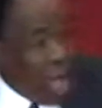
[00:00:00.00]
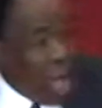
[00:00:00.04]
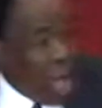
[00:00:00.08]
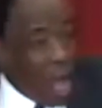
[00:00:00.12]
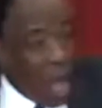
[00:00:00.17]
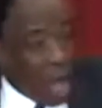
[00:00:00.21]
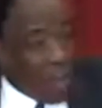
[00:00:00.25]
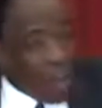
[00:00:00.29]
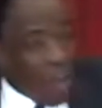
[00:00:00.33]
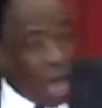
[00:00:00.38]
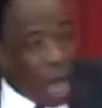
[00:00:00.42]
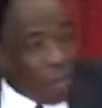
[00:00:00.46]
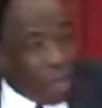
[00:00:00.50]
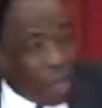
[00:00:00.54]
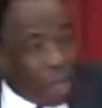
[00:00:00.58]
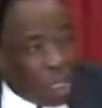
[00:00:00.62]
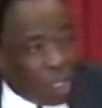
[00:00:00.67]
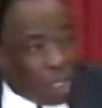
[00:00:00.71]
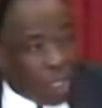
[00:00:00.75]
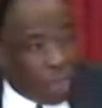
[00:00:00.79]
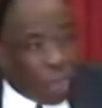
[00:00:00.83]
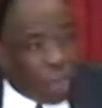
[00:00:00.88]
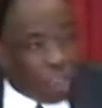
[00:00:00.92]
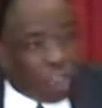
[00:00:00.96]
I'm not
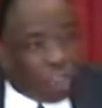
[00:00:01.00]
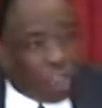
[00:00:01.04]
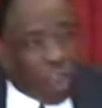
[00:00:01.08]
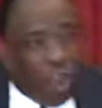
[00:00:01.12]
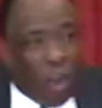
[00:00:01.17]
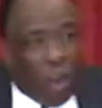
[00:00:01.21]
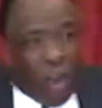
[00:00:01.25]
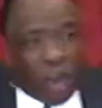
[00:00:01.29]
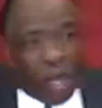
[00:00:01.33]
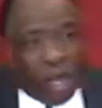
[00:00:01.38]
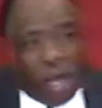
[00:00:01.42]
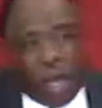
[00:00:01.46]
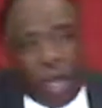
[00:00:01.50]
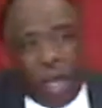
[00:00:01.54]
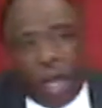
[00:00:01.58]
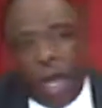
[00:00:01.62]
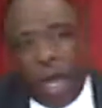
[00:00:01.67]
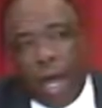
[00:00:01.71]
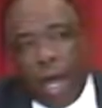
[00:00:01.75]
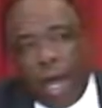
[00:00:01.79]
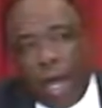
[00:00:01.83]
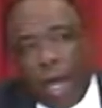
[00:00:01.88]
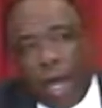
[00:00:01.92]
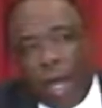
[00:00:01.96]
much of a joiner.
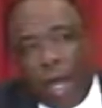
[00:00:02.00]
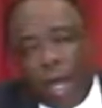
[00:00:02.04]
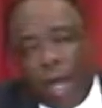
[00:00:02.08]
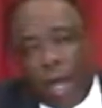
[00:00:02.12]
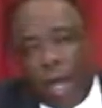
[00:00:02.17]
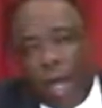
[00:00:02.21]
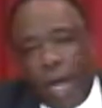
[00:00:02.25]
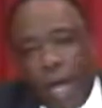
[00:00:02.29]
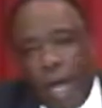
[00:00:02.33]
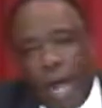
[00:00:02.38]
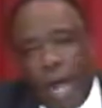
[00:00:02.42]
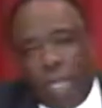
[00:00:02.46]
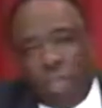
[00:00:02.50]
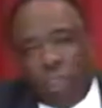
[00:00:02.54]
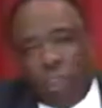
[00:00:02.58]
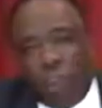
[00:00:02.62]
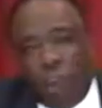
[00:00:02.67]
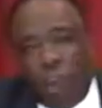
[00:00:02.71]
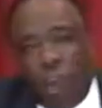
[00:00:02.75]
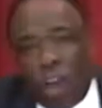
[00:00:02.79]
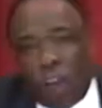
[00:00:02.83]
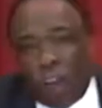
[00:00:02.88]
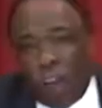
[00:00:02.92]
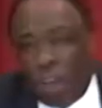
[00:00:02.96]
I
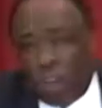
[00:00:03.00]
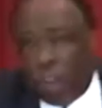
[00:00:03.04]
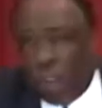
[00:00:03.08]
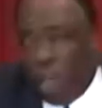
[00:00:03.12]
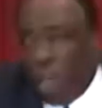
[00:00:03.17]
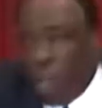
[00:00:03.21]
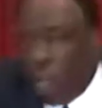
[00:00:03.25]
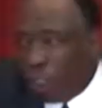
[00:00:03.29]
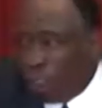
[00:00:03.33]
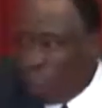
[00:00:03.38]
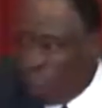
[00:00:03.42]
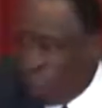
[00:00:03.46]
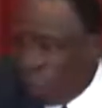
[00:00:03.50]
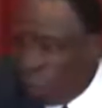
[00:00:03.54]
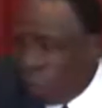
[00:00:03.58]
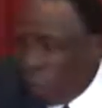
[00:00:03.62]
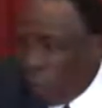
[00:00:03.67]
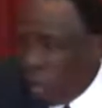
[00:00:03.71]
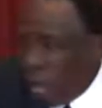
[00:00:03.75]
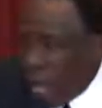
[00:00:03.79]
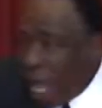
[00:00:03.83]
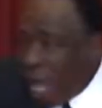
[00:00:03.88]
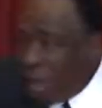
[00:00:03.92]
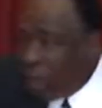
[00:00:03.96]
joined the church
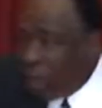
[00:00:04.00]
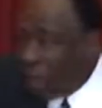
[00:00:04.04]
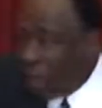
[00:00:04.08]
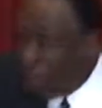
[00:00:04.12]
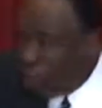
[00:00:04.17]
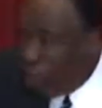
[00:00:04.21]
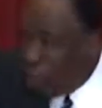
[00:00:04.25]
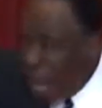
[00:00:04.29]
when I was a